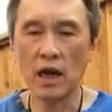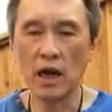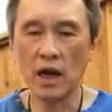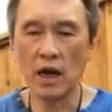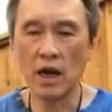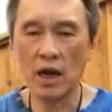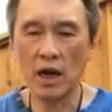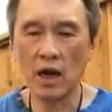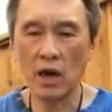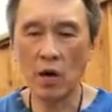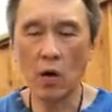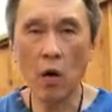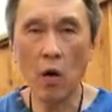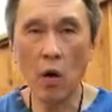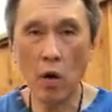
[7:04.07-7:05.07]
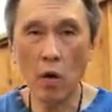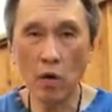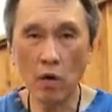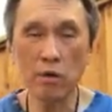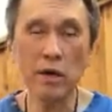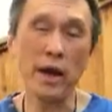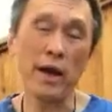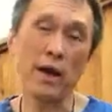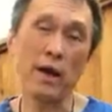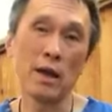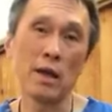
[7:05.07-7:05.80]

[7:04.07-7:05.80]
uh, hold there.